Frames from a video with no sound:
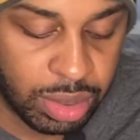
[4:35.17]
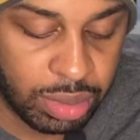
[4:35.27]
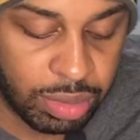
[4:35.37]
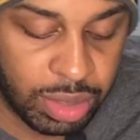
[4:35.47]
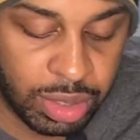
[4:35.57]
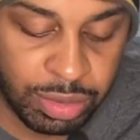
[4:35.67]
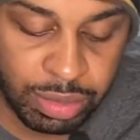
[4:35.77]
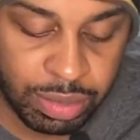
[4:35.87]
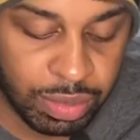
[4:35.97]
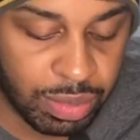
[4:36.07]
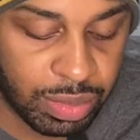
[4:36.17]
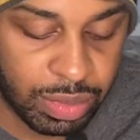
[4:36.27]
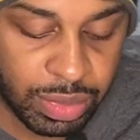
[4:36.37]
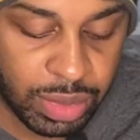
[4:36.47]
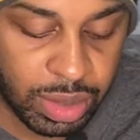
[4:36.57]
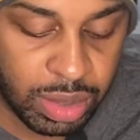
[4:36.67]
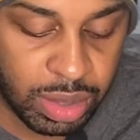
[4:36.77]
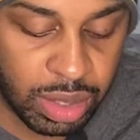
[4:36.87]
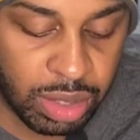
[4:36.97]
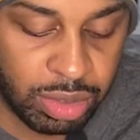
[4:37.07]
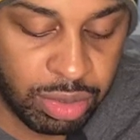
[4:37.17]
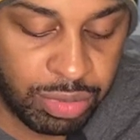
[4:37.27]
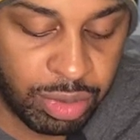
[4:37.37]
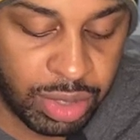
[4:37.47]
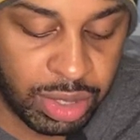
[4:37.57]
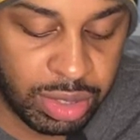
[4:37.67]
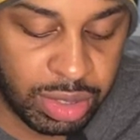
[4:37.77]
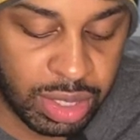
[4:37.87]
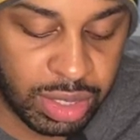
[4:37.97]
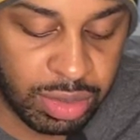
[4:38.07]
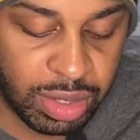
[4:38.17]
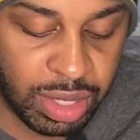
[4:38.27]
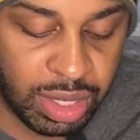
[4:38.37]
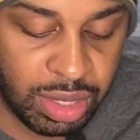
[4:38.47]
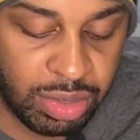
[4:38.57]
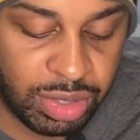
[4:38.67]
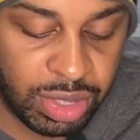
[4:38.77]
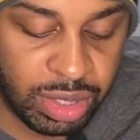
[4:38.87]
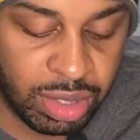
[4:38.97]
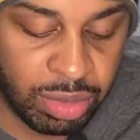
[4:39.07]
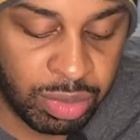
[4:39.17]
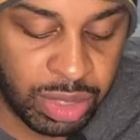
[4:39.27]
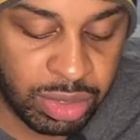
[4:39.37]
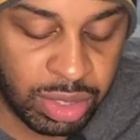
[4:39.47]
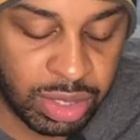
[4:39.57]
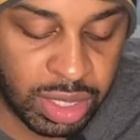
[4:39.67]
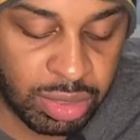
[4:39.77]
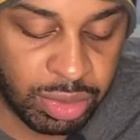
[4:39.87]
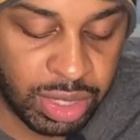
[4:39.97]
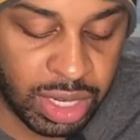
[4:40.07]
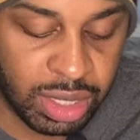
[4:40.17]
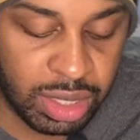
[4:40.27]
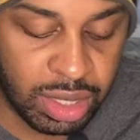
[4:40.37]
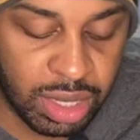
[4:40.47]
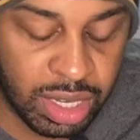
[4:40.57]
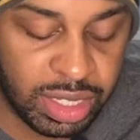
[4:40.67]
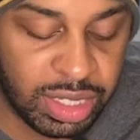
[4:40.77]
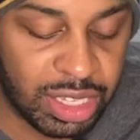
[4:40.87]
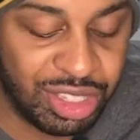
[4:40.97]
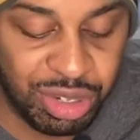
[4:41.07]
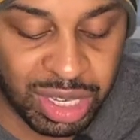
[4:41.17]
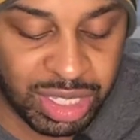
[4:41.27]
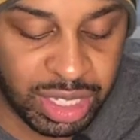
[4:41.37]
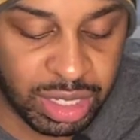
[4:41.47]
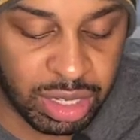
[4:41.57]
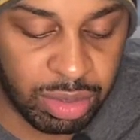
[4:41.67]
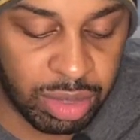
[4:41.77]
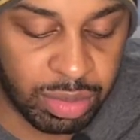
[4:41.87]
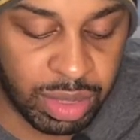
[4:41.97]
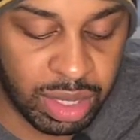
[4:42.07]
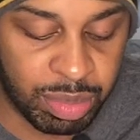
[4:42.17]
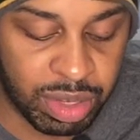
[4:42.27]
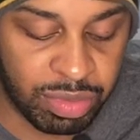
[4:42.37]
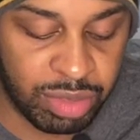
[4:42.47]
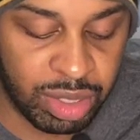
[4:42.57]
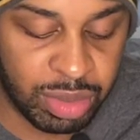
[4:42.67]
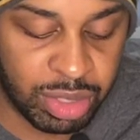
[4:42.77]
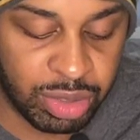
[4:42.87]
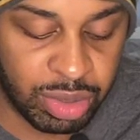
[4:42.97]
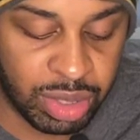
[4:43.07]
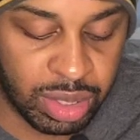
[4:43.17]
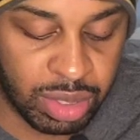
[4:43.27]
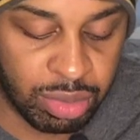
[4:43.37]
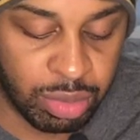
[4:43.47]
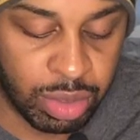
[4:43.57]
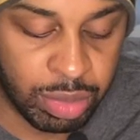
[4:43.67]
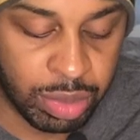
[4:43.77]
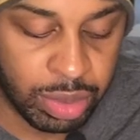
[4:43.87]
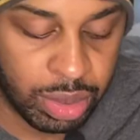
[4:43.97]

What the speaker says: Well, I don't know if 49ers got the NFC West unlocked or not. I think they do, I think. I'm not sure. I don't remember.